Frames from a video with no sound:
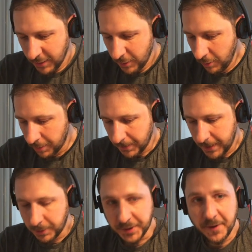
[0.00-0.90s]
Oof,
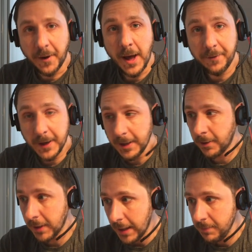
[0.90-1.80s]
that was a fairly
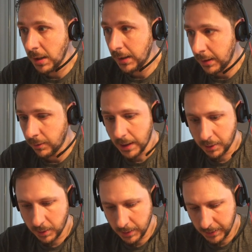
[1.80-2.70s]
long game.
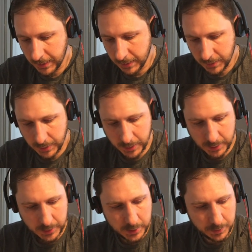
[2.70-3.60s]
Wow, yeah,
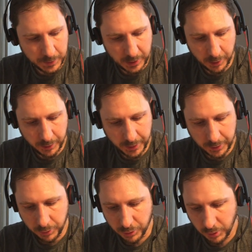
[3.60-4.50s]
a bit longer
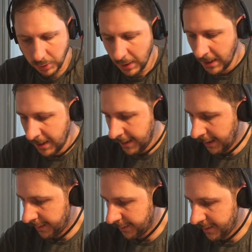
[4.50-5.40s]
than usual.
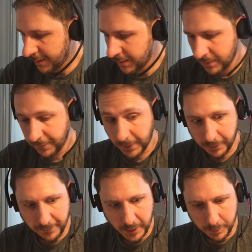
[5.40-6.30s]
And
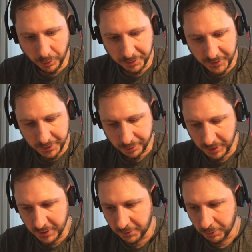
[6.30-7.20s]
very, very
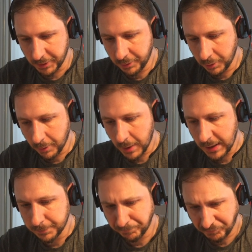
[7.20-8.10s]
board-centric this one, took a
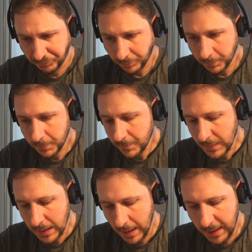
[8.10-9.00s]
while.
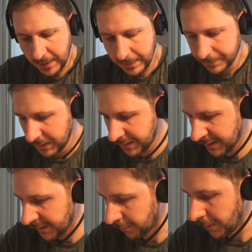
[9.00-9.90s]

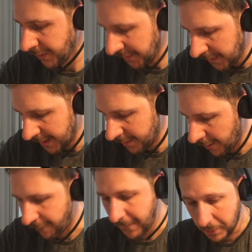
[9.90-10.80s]
But once again,
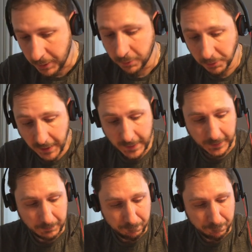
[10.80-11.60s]
a very cool deck.